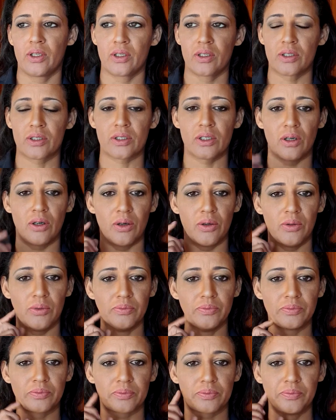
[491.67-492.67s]
So
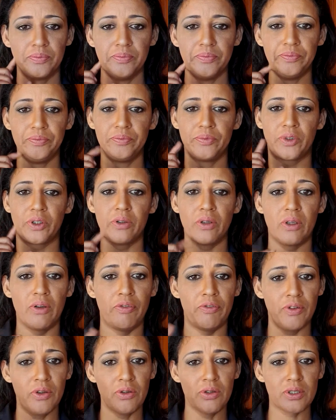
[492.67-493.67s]
to
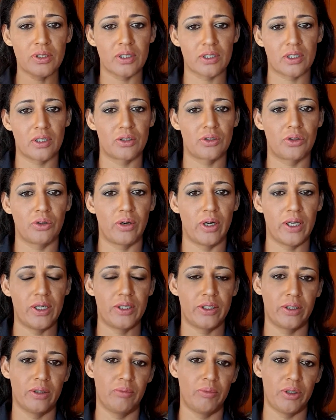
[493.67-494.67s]
diffuse the
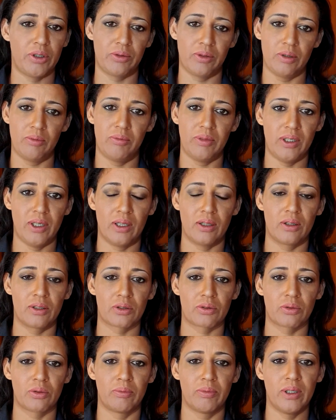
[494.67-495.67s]
situation between me and
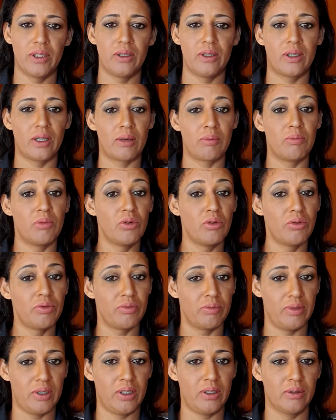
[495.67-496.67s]
this woman, they moved
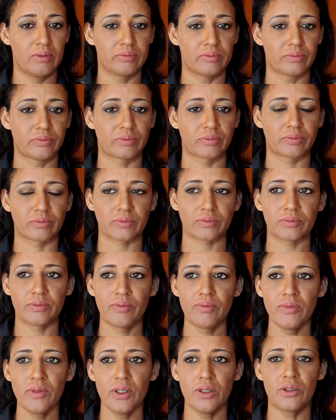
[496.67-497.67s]
me
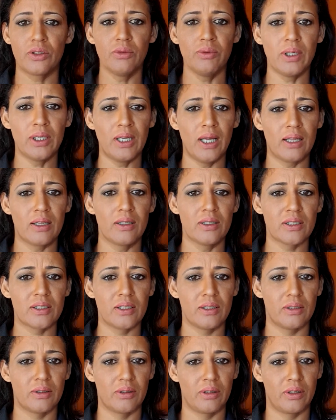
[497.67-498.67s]
to another
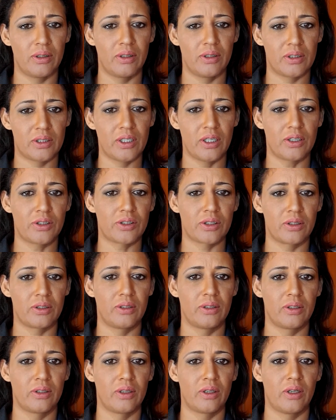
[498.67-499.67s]
section
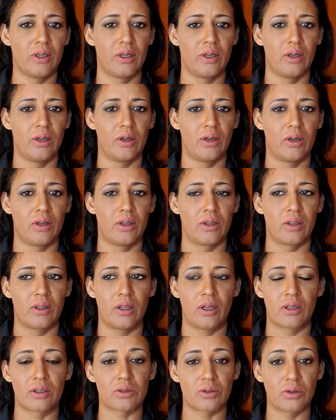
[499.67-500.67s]

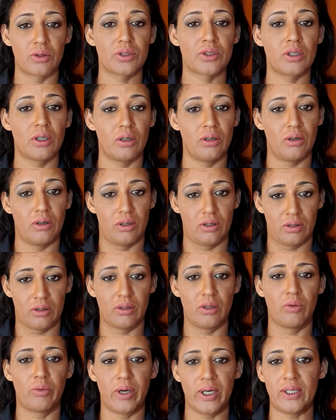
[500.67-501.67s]
that is also
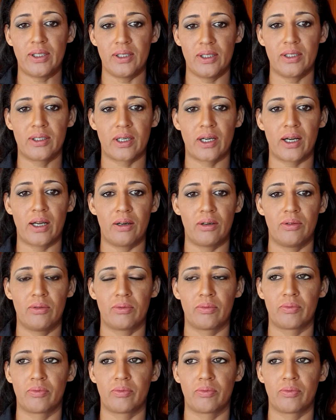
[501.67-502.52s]
awaiting trial.